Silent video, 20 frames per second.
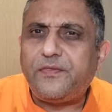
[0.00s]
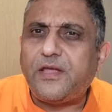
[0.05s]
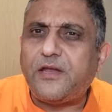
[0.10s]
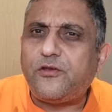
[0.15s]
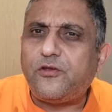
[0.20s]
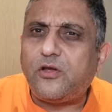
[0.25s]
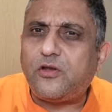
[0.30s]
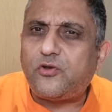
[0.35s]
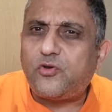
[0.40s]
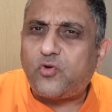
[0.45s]

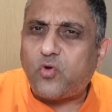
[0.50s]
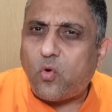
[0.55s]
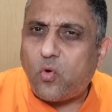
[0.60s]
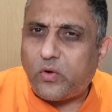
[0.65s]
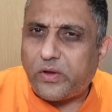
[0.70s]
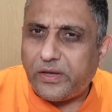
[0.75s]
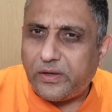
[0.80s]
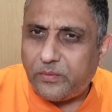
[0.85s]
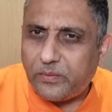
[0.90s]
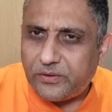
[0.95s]
that you're
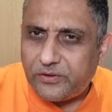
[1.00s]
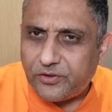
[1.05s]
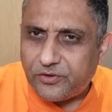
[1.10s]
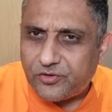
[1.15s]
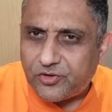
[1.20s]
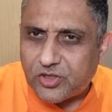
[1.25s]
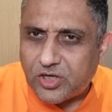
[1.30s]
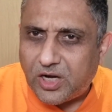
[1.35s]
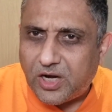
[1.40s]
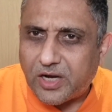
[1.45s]
talking with
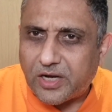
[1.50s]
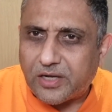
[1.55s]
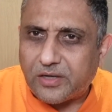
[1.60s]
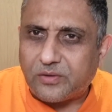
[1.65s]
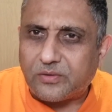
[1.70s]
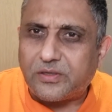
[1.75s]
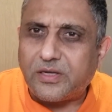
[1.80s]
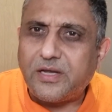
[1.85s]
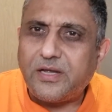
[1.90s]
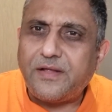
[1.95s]
your
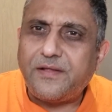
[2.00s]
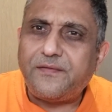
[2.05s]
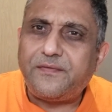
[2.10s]
child,